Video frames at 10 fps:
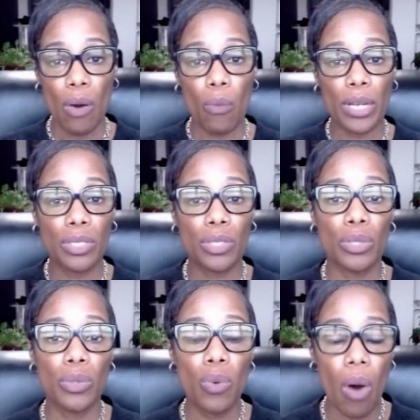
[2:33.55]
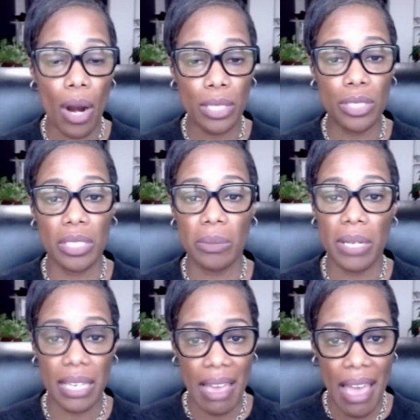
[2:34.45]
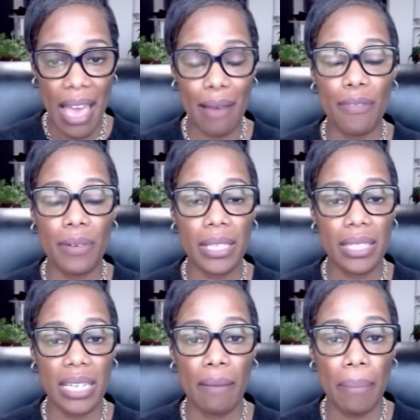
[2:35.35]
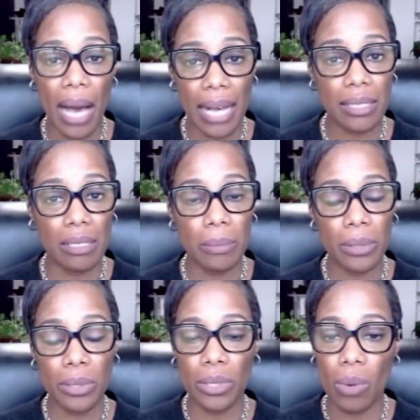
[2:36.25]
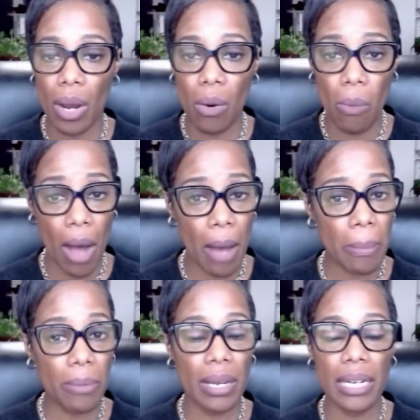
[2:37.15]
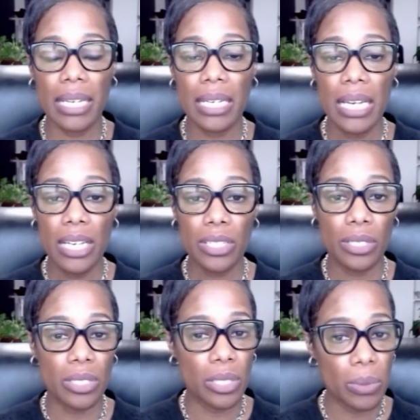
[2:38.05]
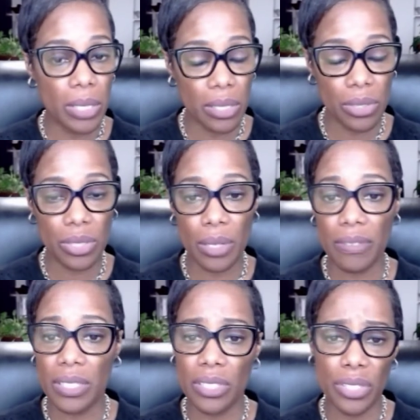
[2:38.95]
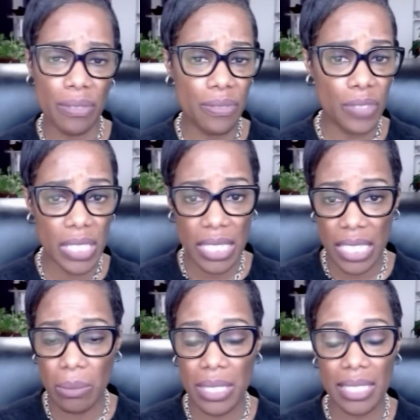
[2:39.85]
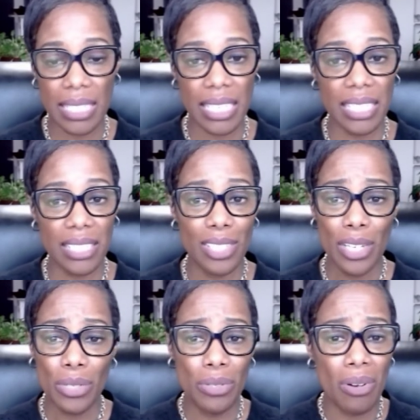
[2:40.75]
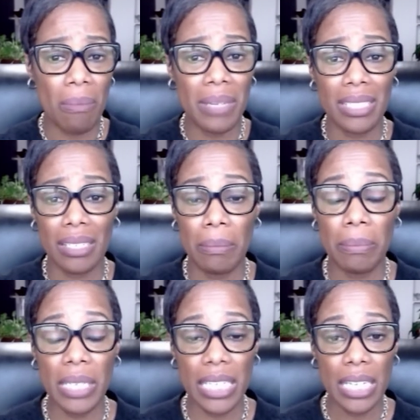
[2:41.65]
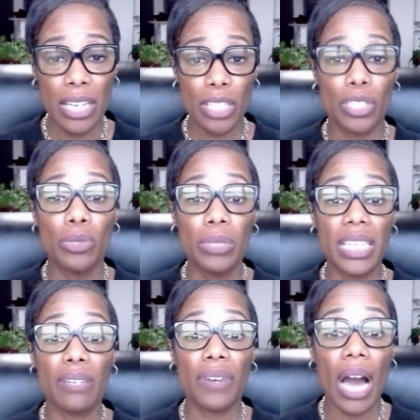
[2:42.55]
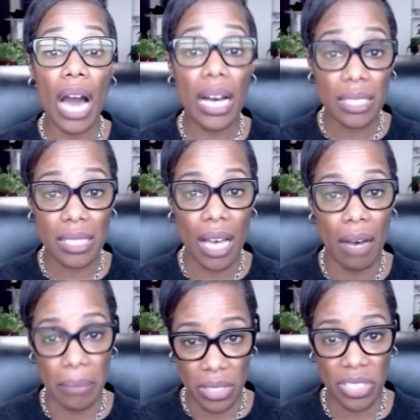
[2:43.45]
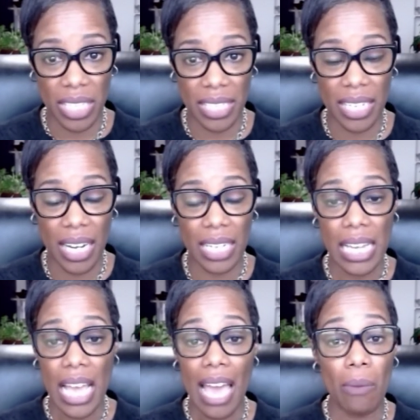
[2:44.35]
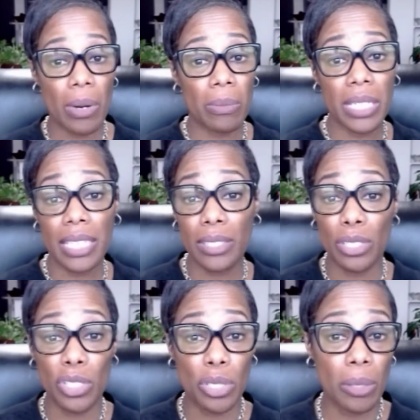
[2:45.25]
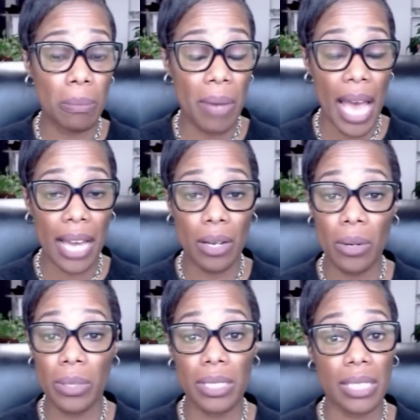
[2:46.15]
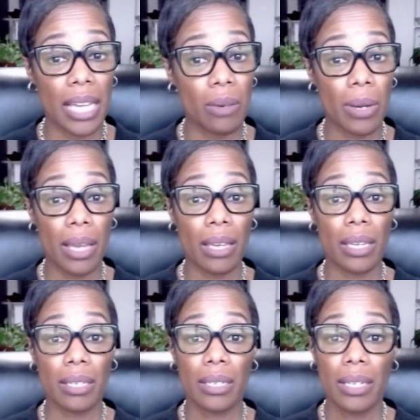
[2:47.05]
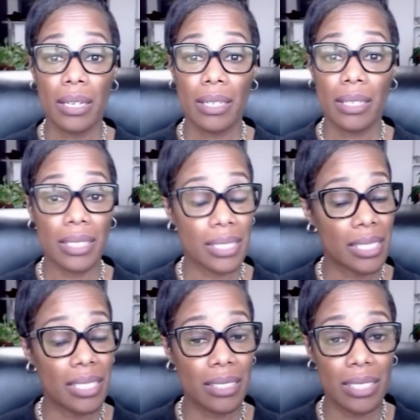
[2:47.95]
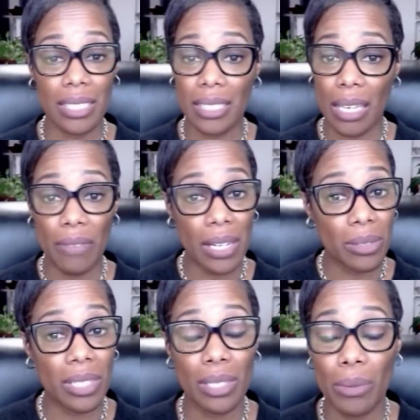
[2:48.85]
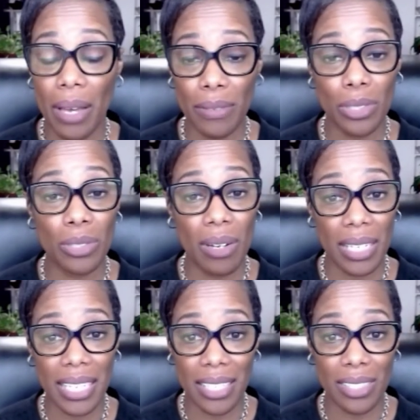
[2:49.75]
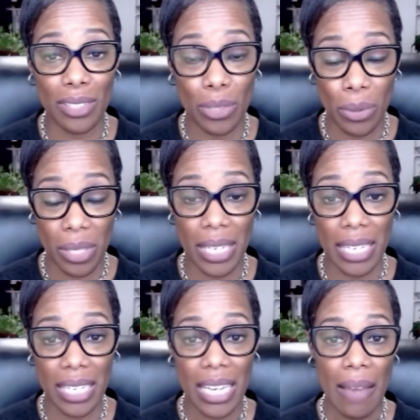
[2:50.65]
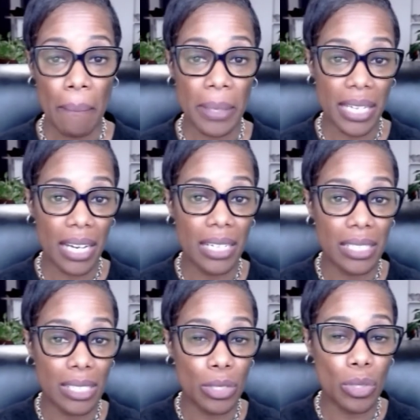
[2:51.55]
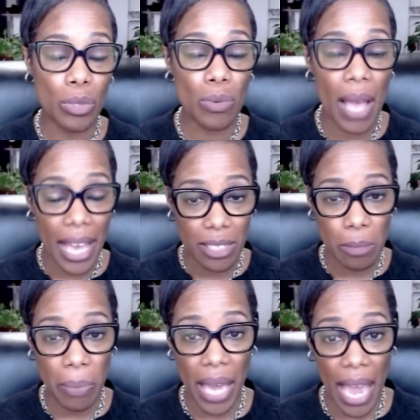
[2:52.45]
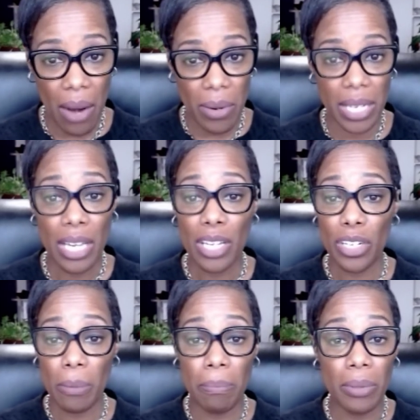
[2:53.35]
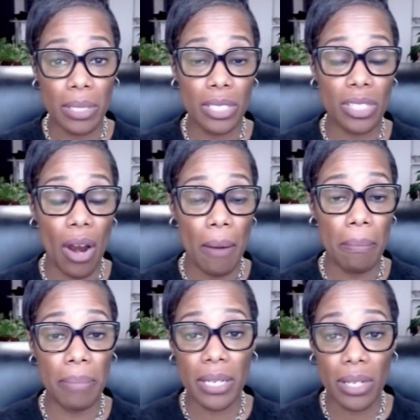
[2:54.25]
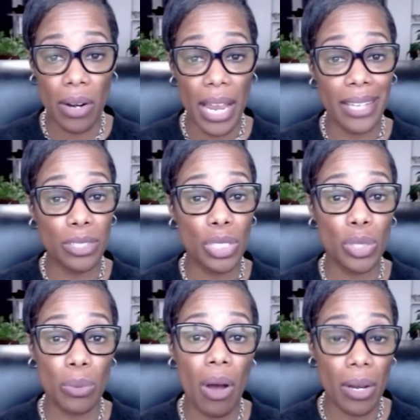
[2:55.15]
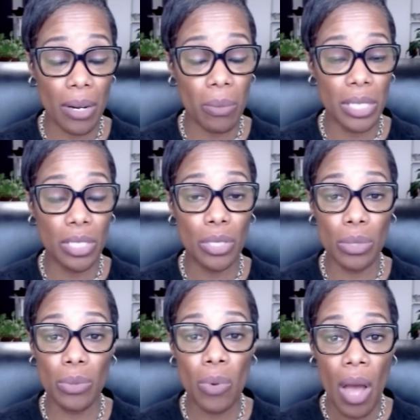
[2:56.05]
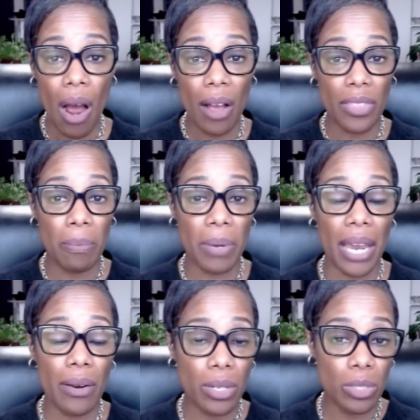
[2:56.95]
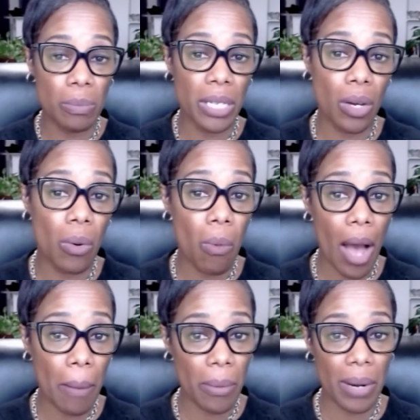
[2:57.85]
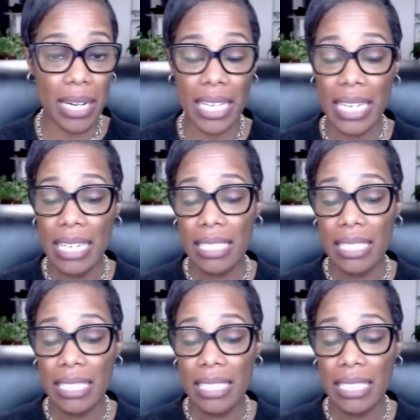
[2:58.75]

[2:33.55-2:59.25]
When you are doing everything possible, you are cooperating, you're doing your services, you're visiting with the kids, you don't miss a beat, you give us a machine gun. And when we get to shoot back, a court's saying, hey, listen, DCF, I don't think you have as strong a case as you think. Because you as parent, your bullets are bigger and stronger when you are the parent who's been cooperating.